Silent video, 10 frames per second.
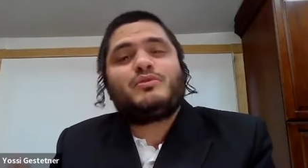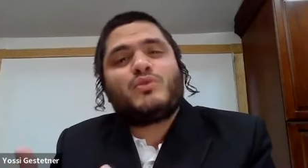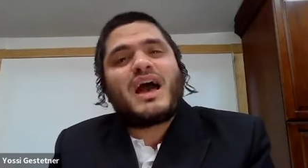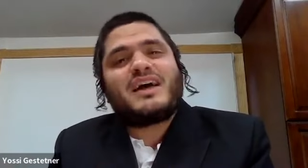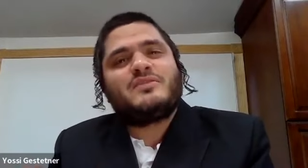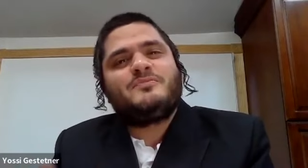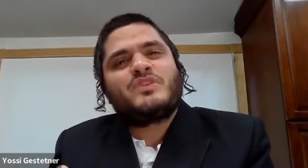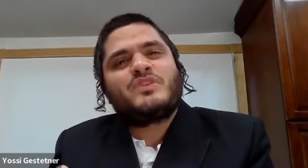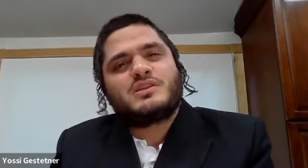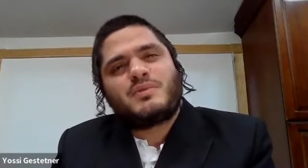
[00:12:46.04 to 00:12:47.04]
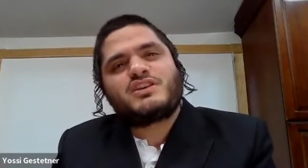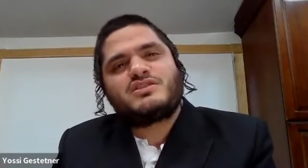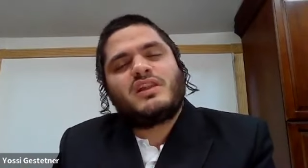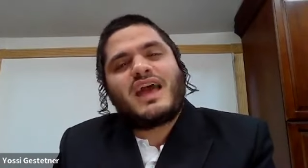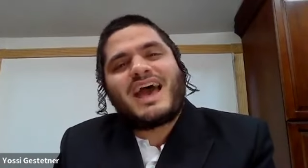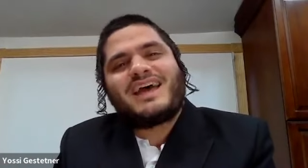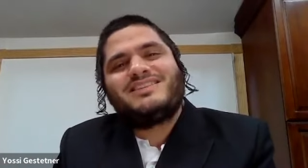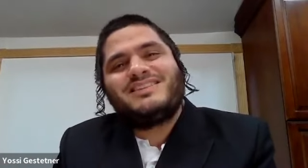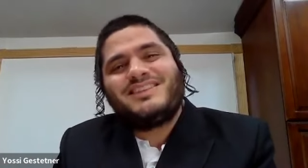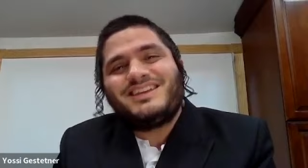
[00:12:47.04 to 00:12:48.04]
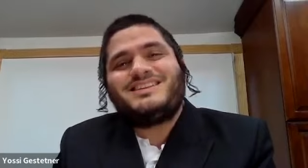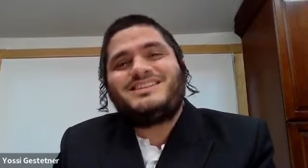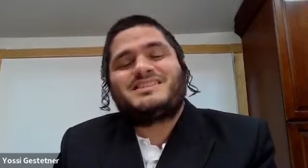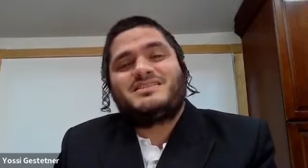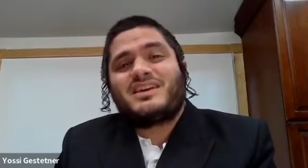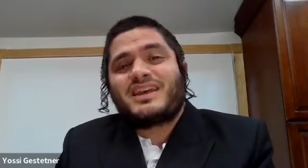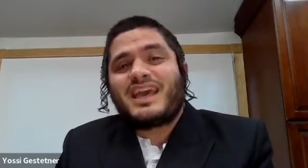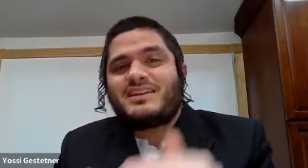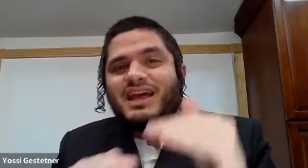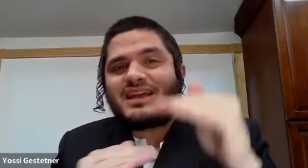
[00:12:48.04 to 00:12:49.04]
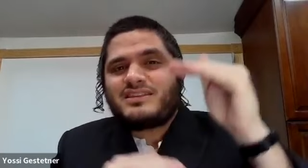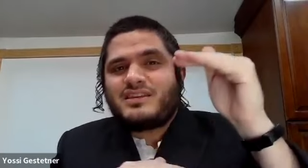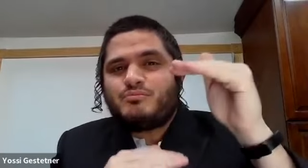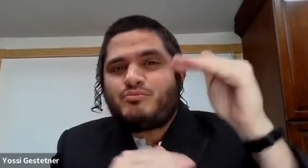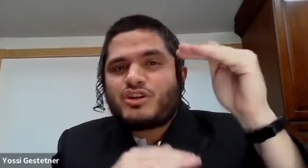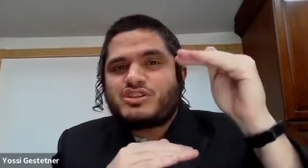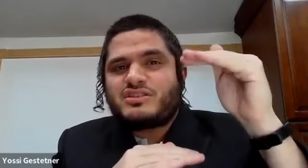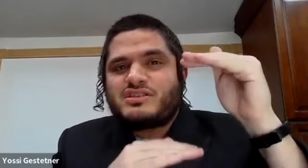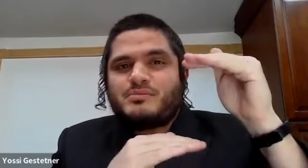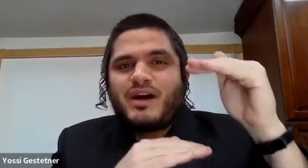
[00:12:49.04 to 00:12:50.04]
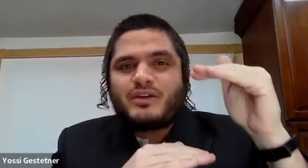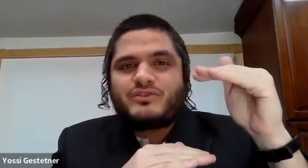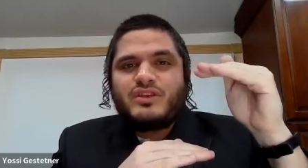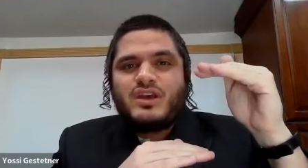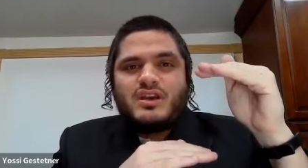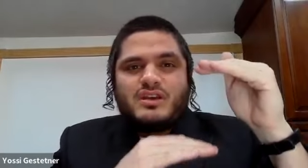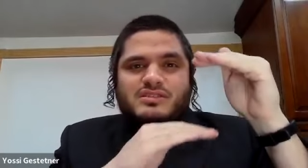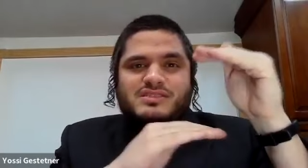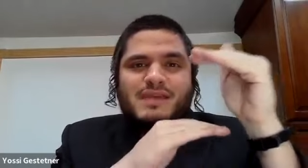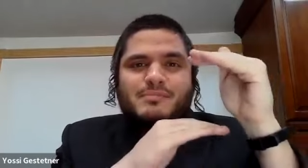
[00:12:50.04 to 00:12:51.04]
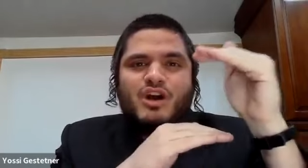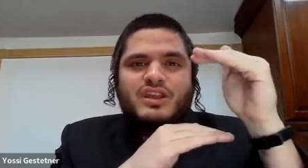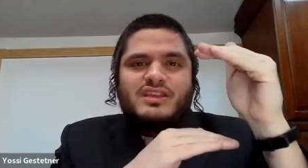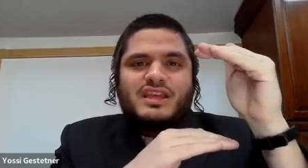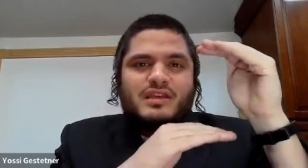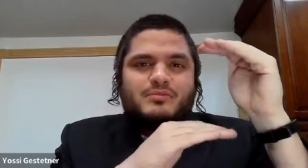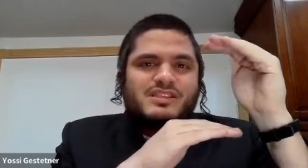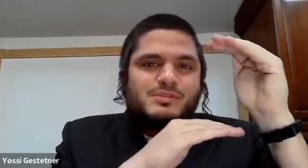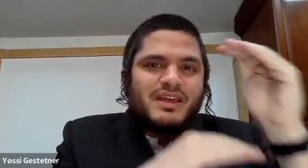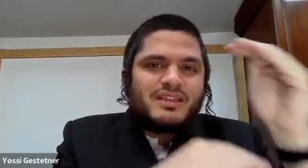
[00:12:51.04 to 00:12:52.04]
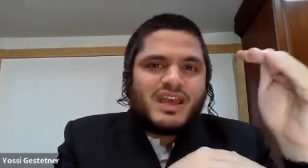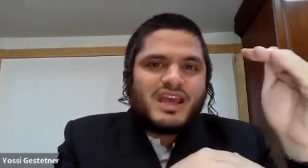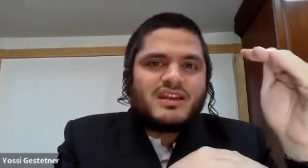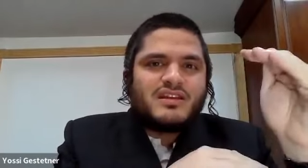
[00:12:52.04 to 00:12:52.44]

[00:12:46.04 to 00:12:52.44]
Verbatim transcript: people who had special ed needs again, not in budget. It's about the same money that can be spent